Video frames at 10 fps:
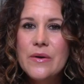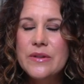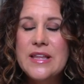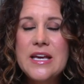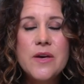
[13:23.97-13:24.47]
Well,
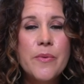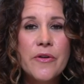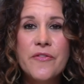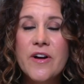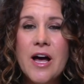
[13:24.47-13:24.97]
thank you
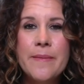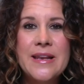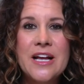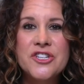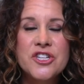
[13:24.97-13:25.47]
both for
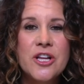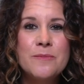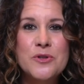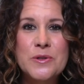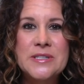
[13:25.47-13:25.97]
coming on Shalom
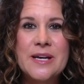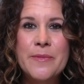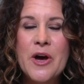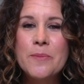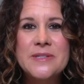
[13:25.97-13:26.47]
Jerusalem.
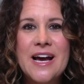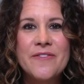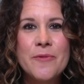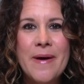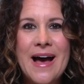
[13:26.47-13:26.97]
We hope to have
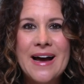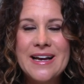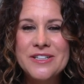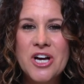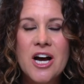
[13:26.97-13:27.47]
you back
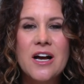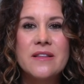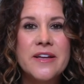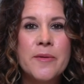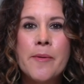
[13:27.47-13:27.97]
and talk a
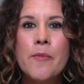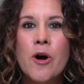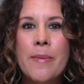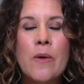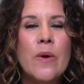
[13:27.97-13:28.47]
little bit more
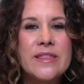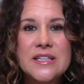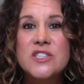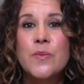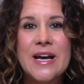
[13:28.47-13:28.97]
about what
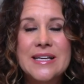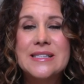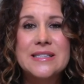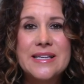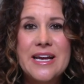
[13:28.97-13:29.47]
this
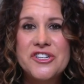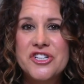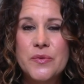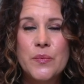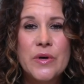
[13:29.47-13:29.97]

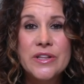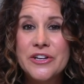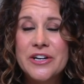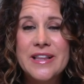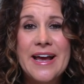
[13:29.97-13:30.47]
reconciliation will
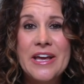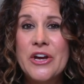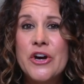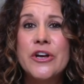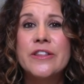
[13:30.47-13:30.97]
look like
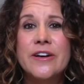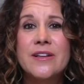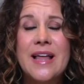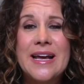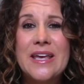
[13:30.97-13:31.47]
and could
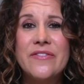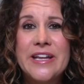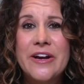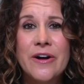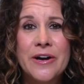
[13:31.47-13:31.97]
look like even
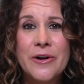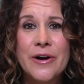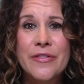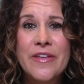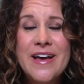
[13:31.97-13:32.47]
here on
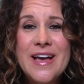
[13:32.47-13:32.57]
earth.